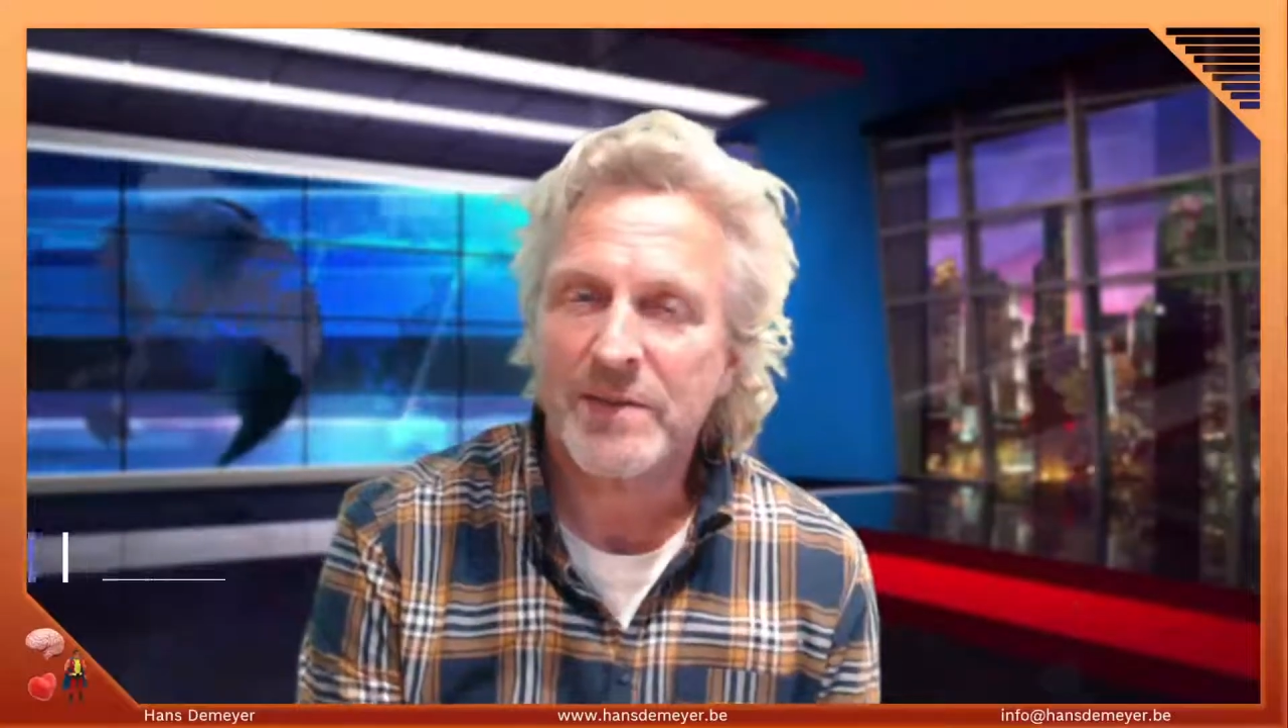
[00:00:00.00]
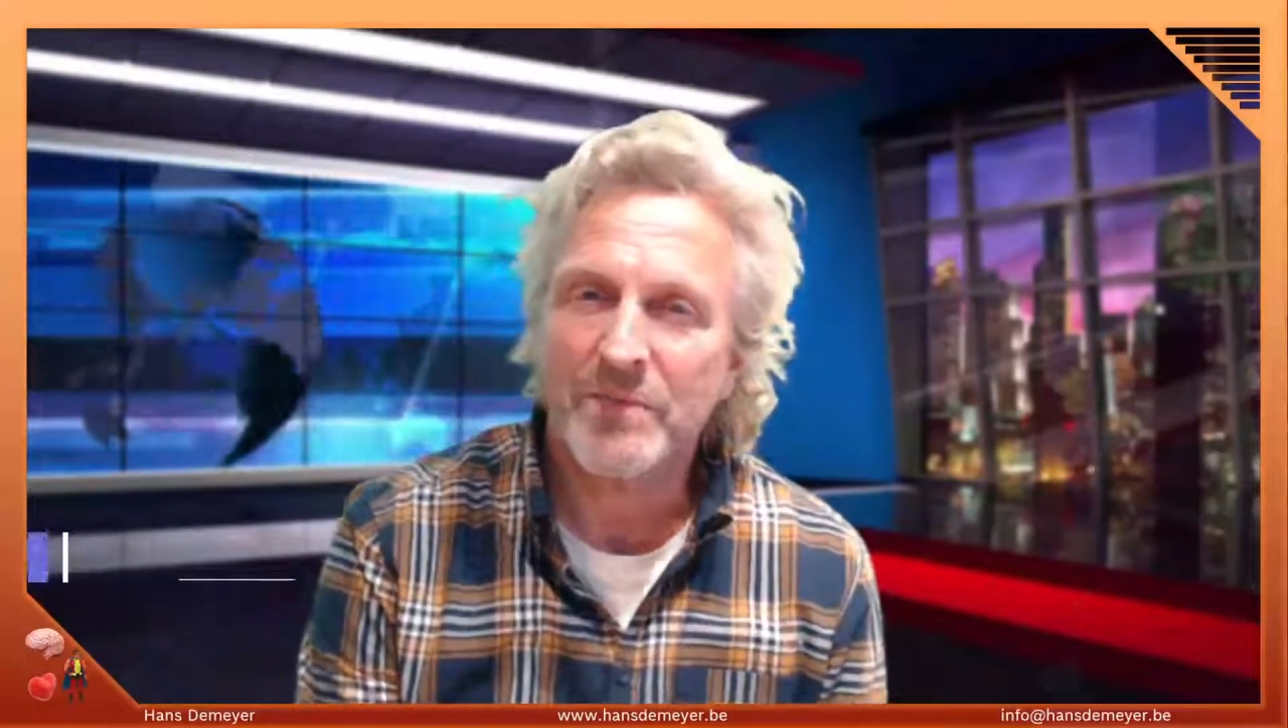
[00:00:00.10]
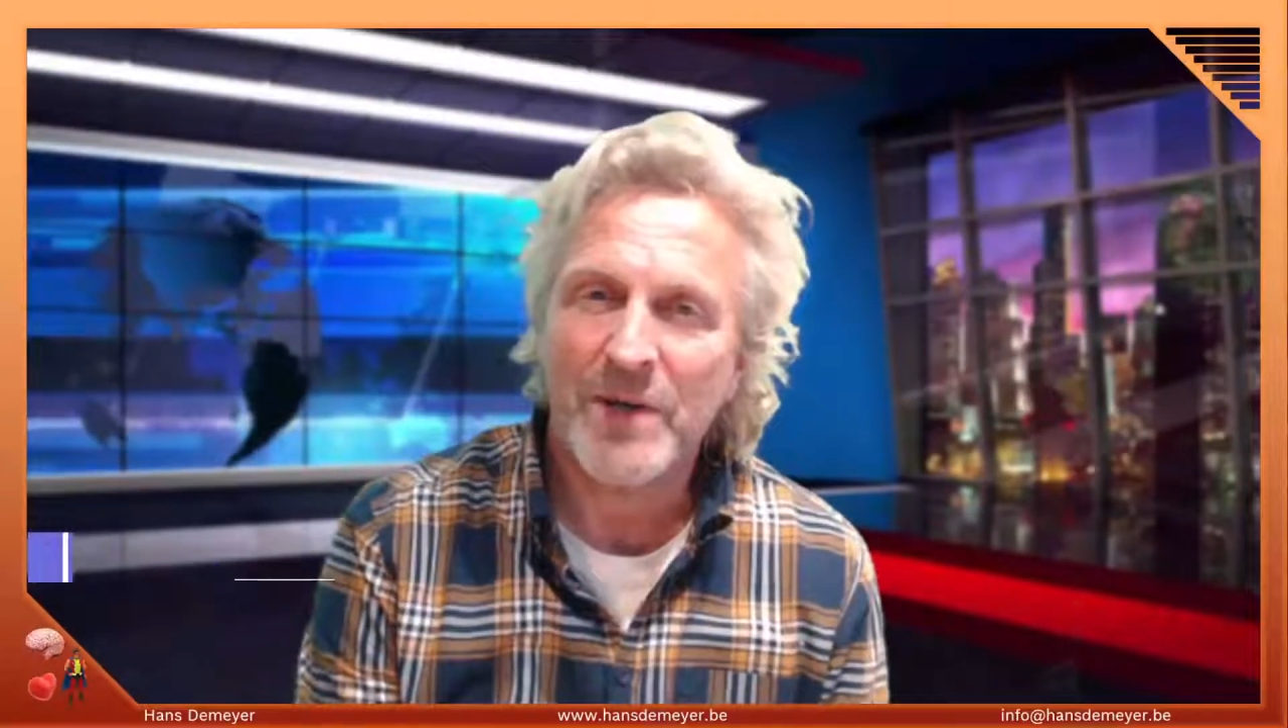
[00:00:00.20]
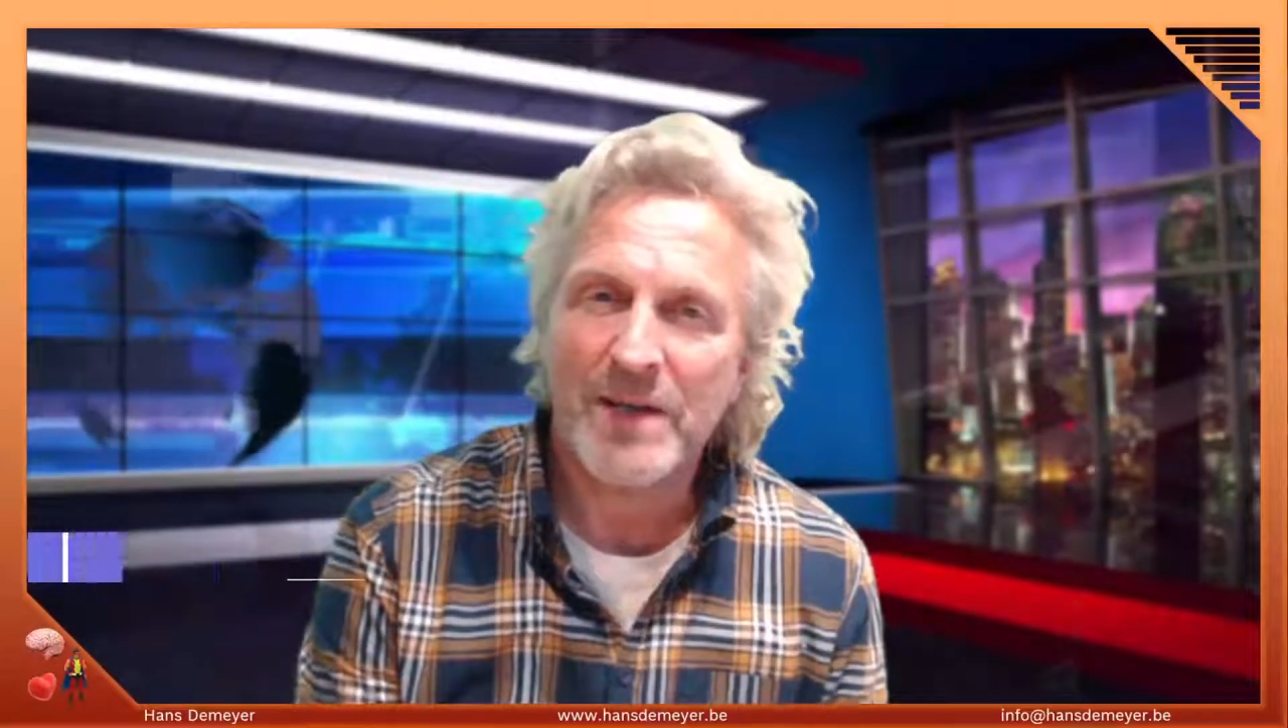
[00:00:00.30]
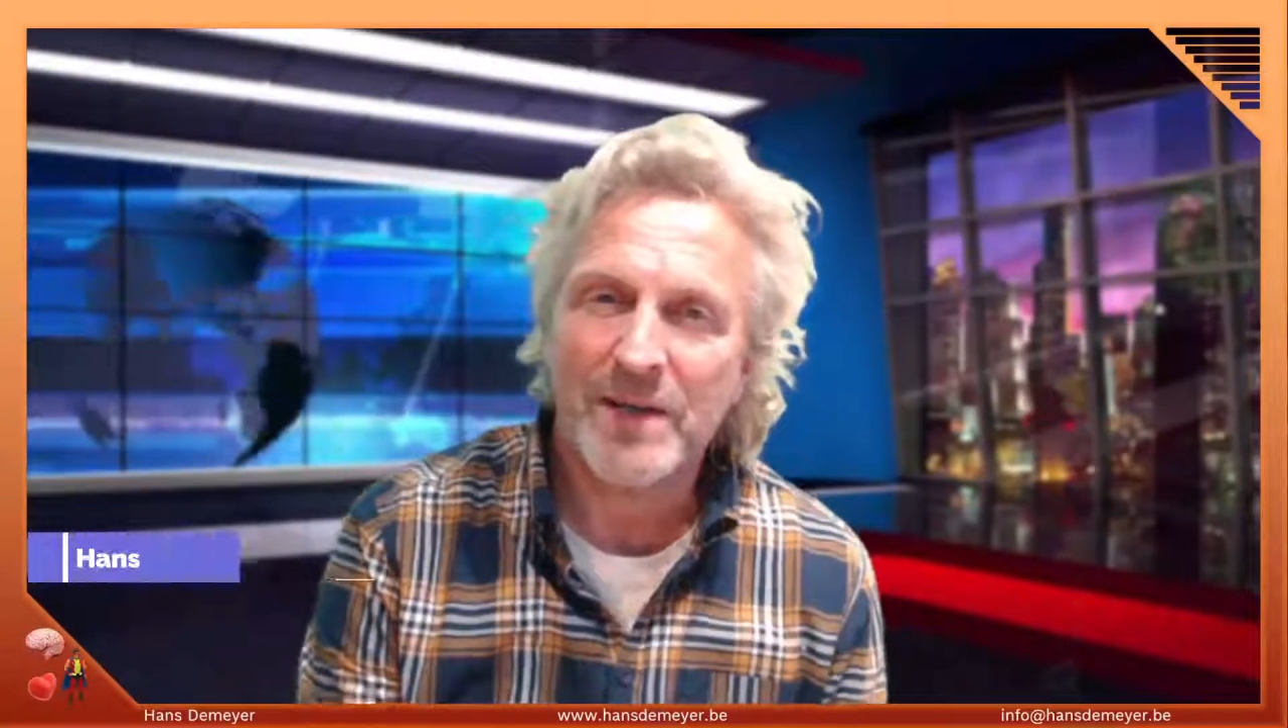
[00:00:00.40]

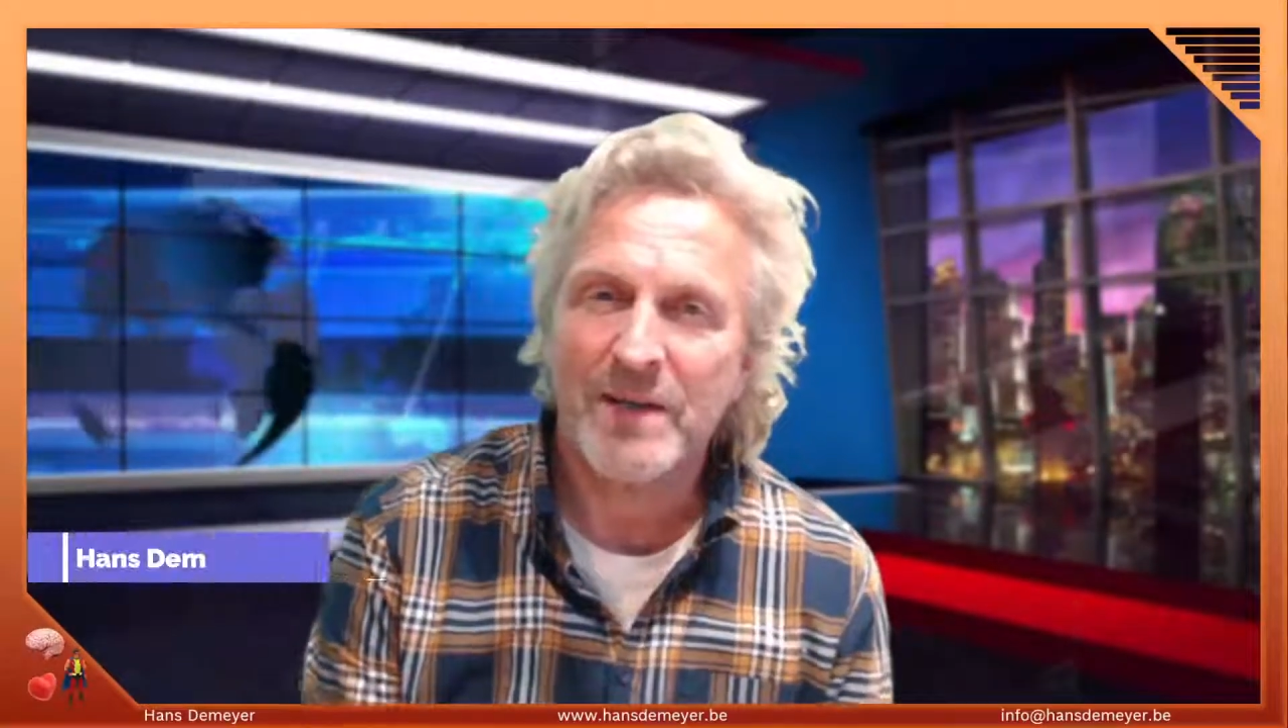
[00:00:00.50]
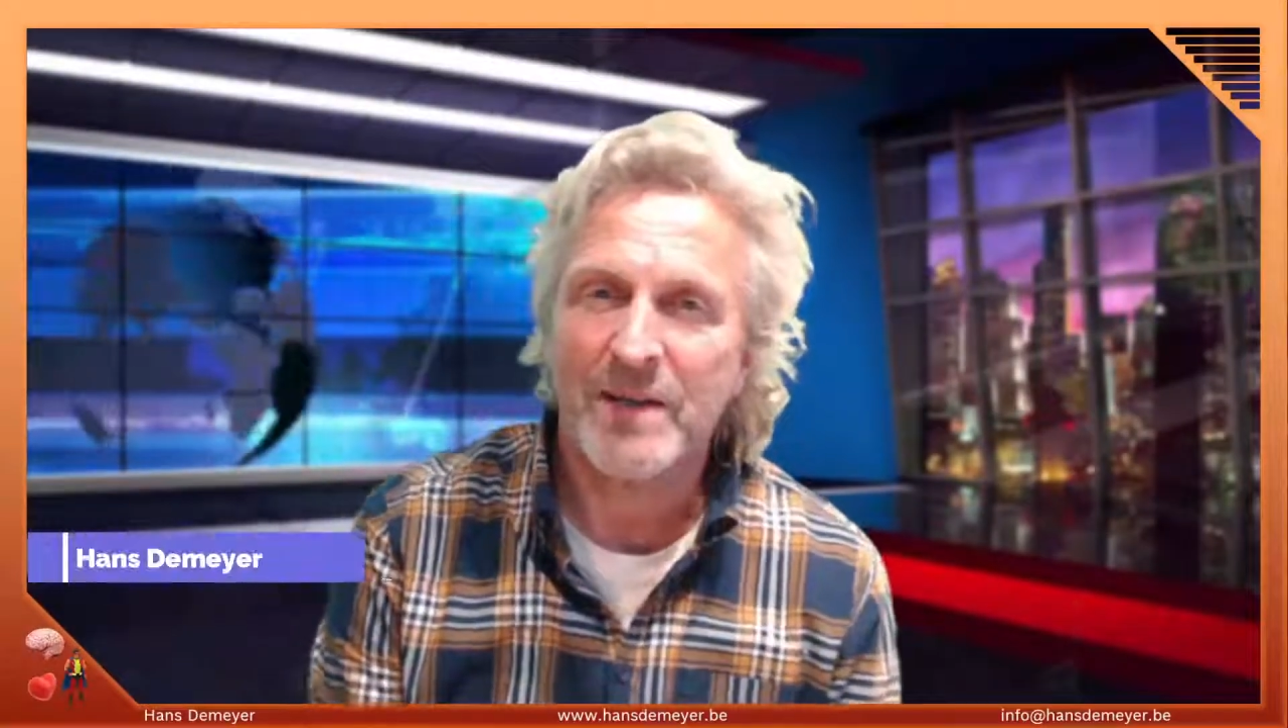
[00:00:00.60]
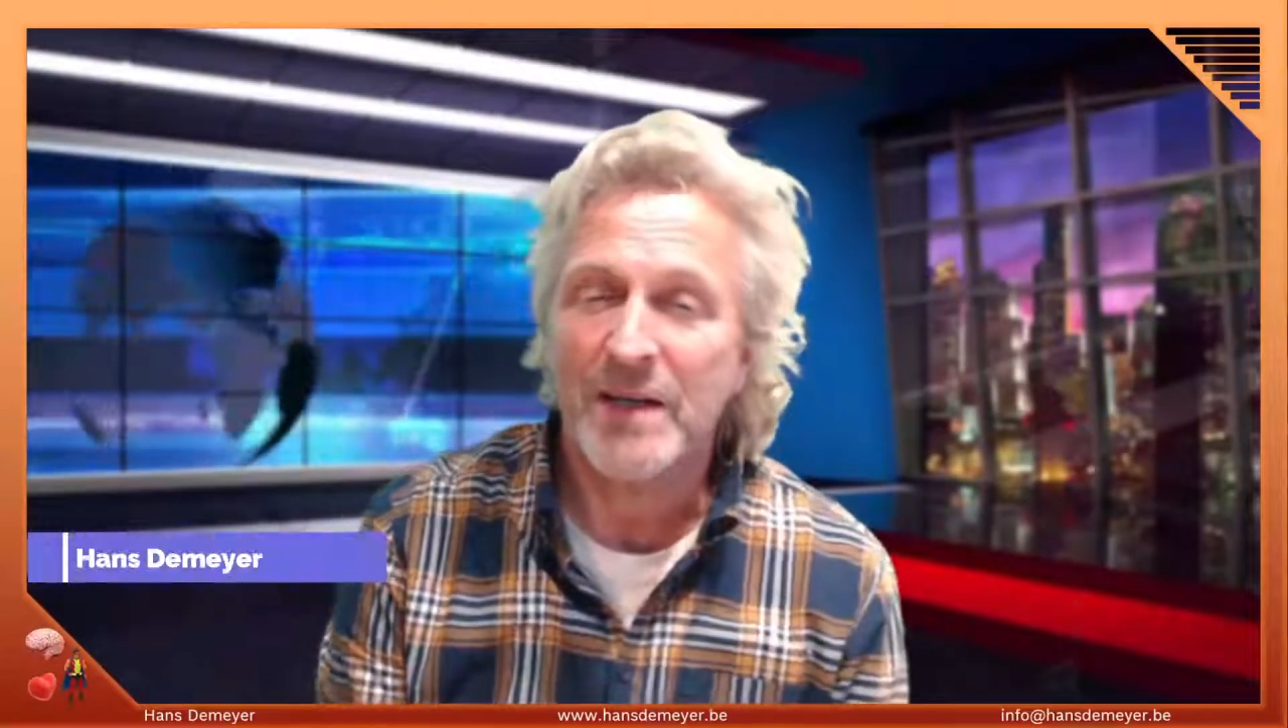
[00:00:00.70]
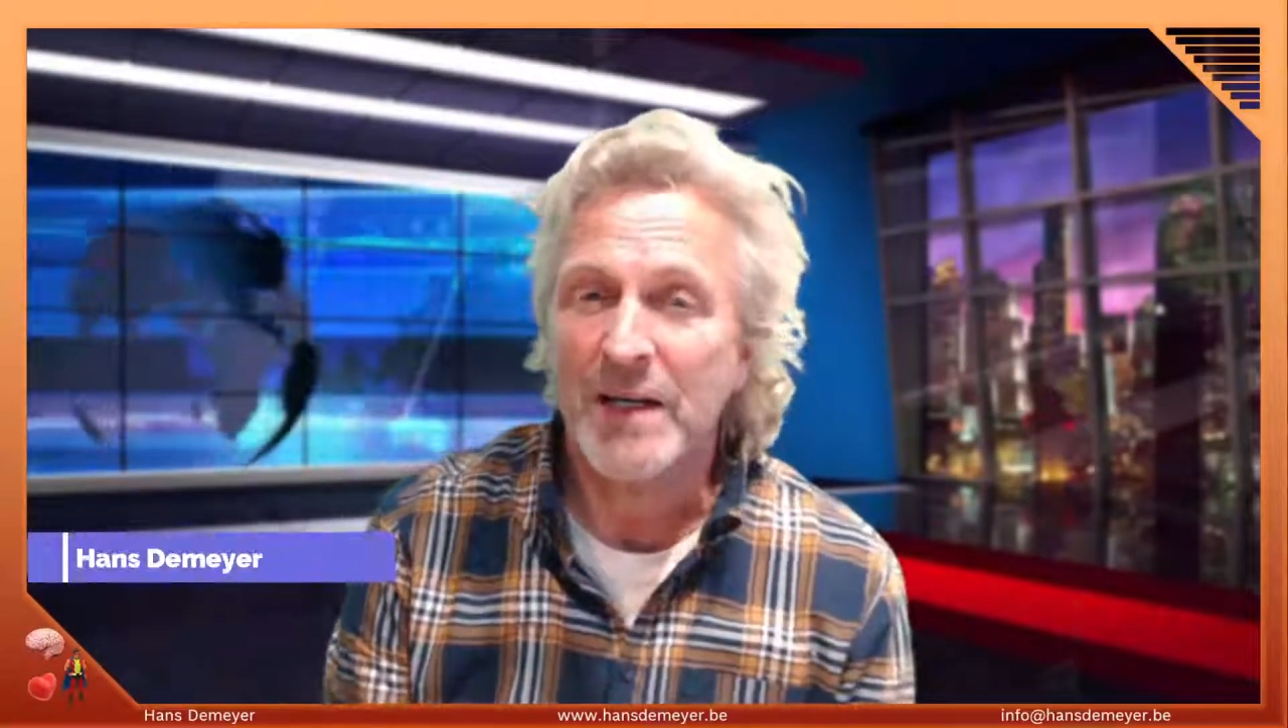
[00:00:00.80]
Demeyer.